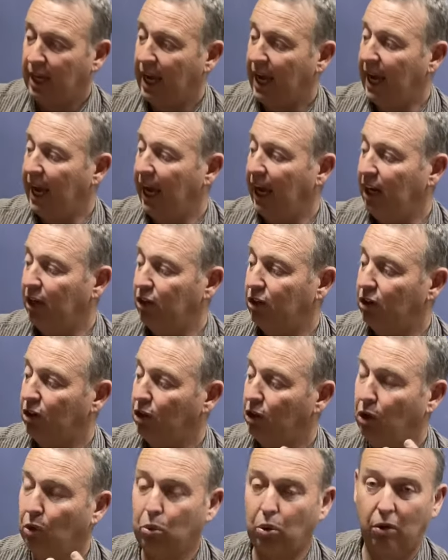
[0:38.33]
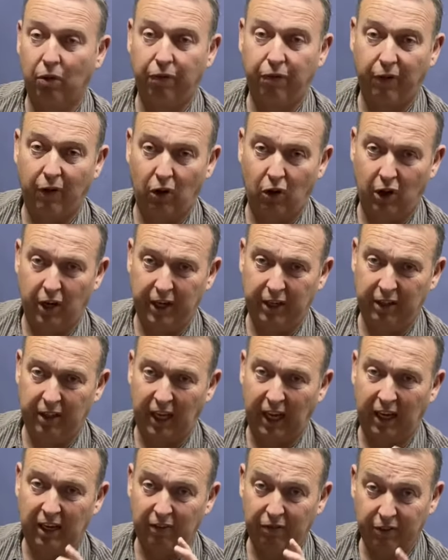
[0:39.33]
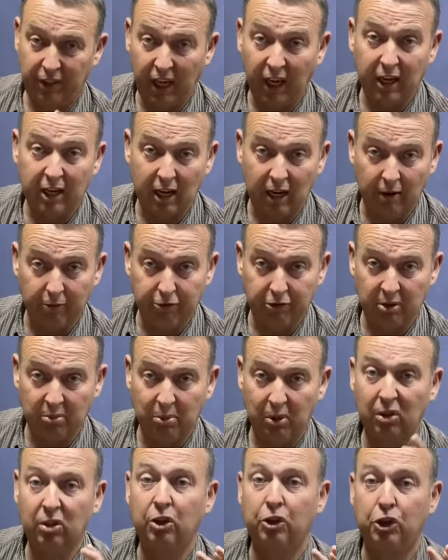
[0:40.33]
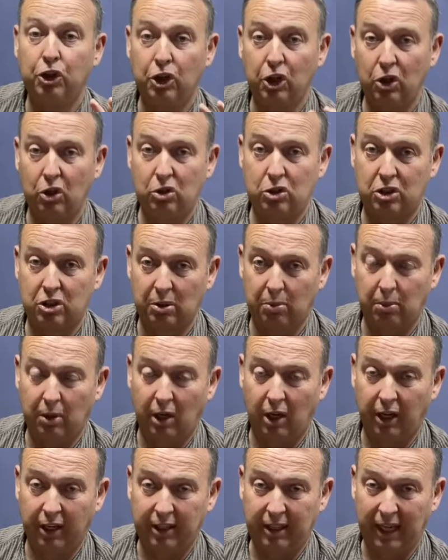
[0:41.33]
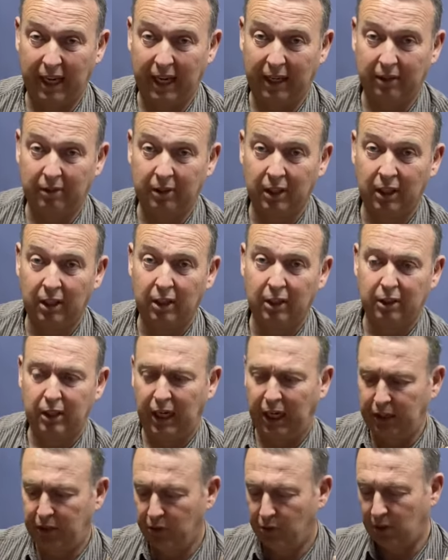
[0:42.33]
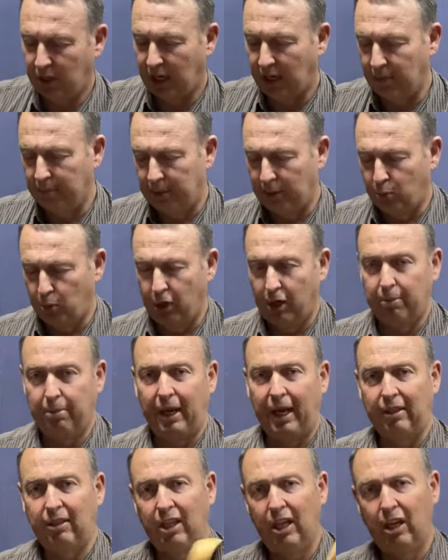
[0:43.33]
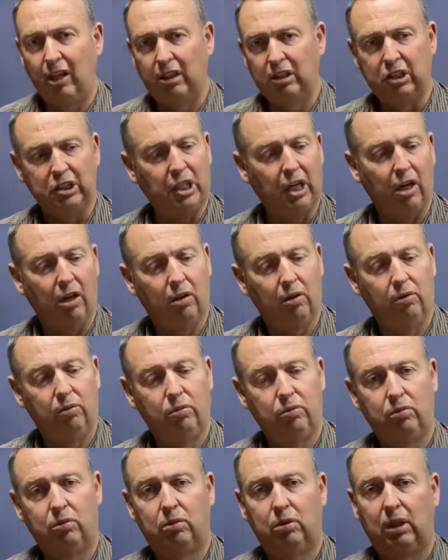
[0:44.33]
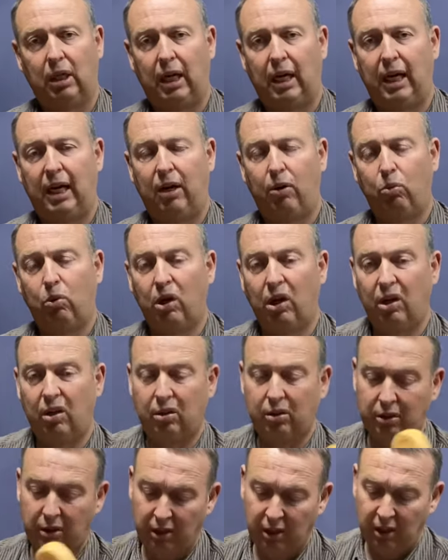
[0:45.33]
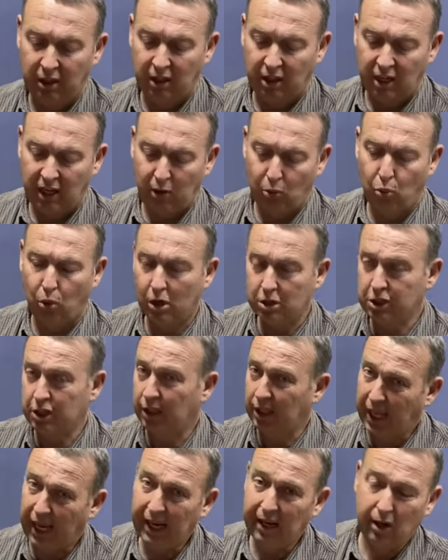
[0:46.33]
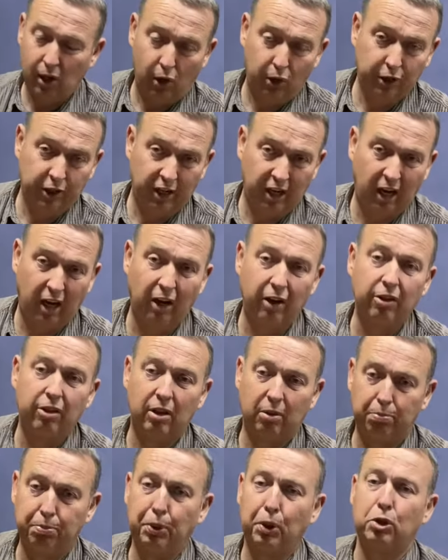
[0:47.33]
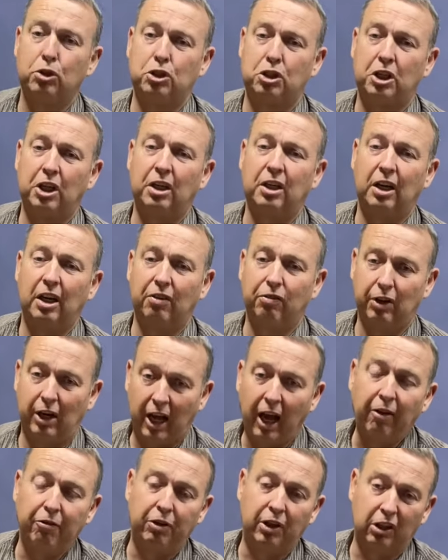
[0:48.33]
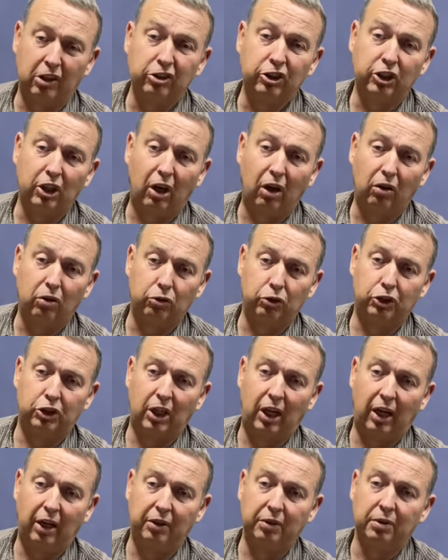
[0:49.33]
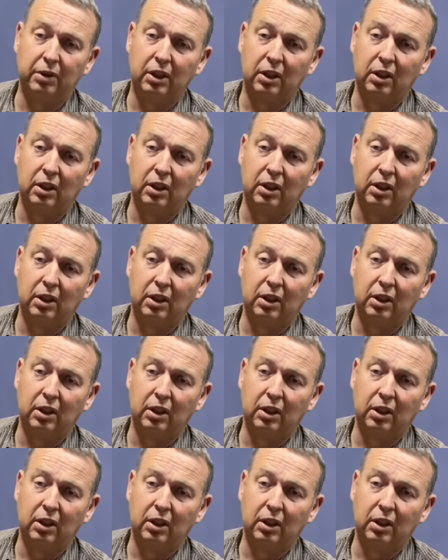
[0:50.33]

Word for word: And you will find that if they're comfortable, use them like that. Now you'll go, but what about the innersole? Uh, well, it wasn't that long ago that boots didn't even have inner soles. So